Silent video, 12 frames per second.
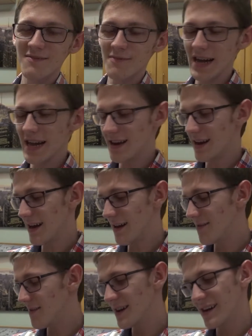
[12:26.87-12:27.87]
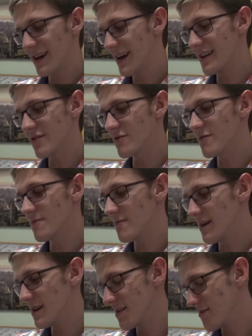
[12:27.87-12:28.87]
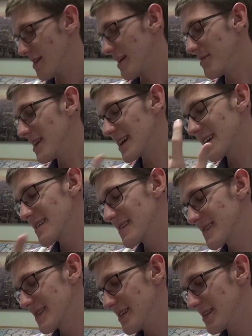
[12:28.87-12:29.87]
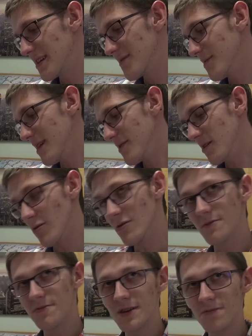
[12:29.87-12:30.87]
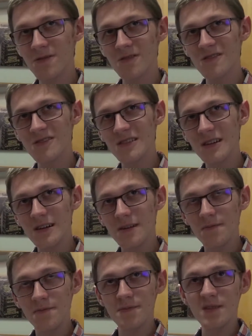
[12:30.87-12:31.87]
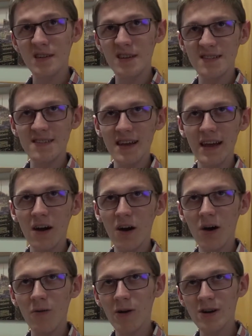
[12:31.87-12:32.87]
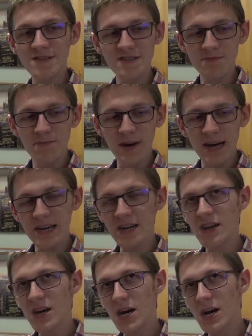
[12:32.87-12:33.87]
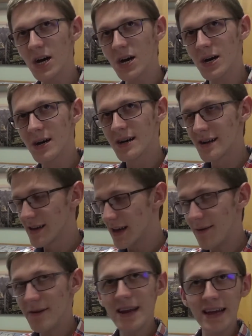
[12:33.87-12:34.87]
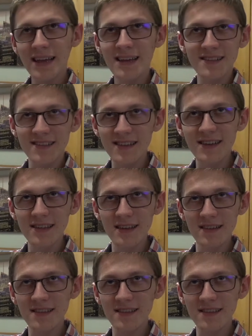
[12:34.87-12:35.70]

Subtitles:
Man, I don't. I mean, I can see that maybe older people say, "Oh, where's the button?" I mean, I can see this.